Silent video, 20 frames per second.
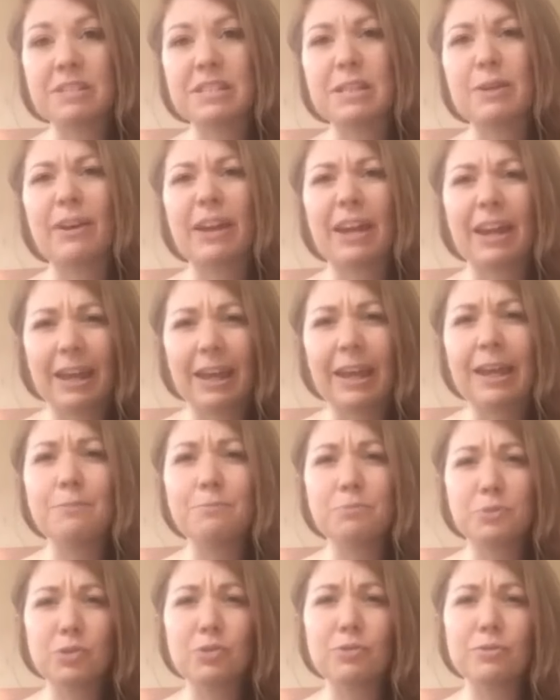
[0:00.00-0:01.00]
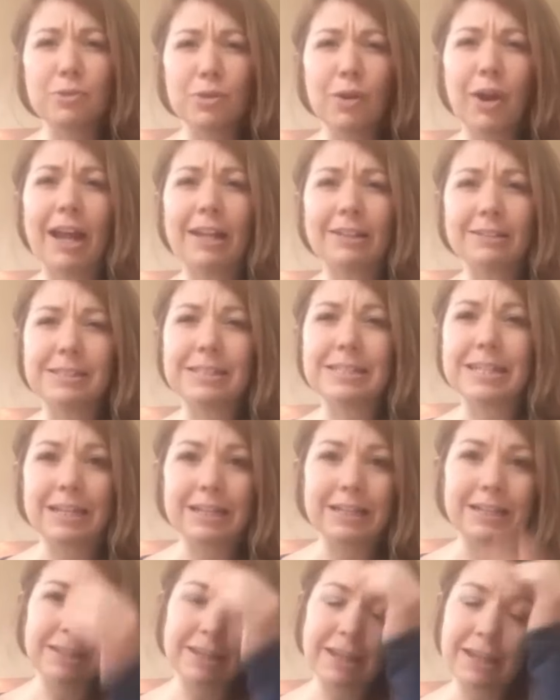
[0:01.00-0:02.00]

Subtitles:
So it keeps your hand in,